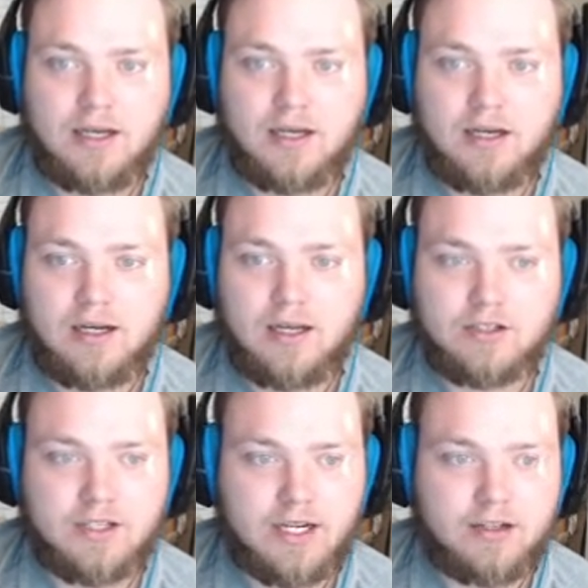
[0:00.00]

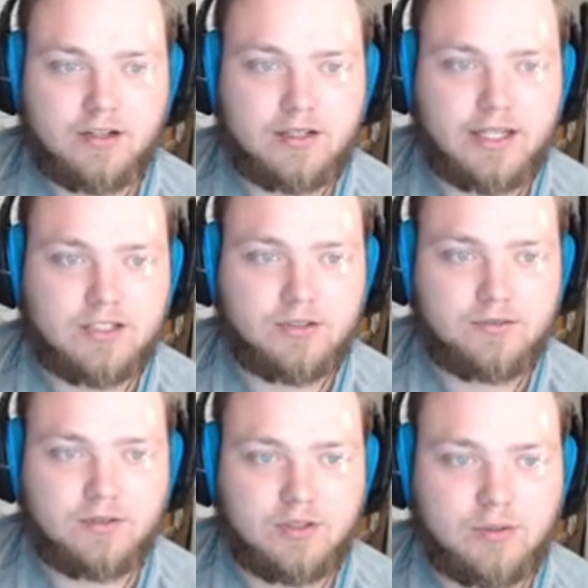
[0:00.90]
I'll kind of glance
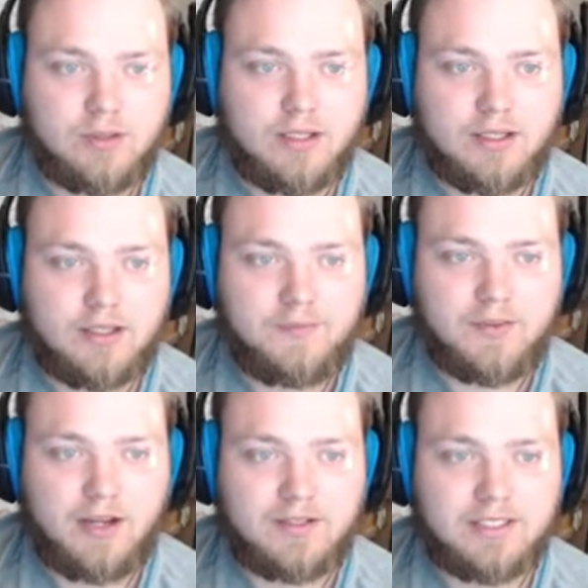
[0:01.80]
over it real quick.
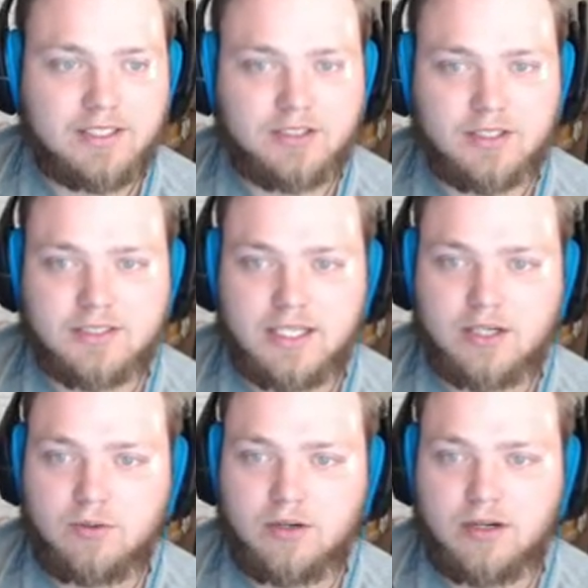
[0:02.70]
Obviously, he took
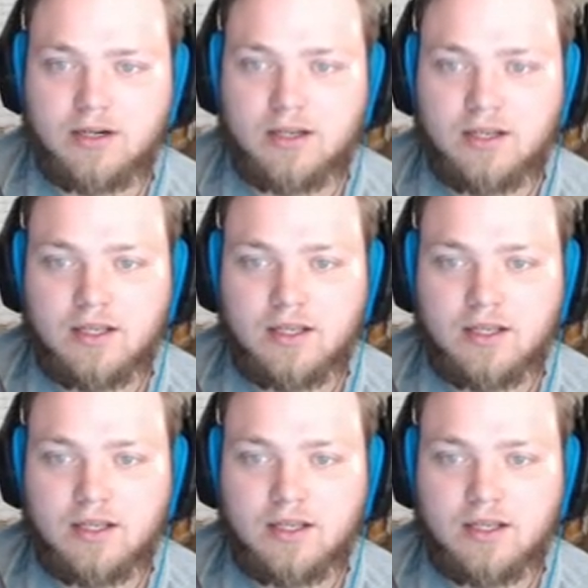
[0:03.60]
Saquon.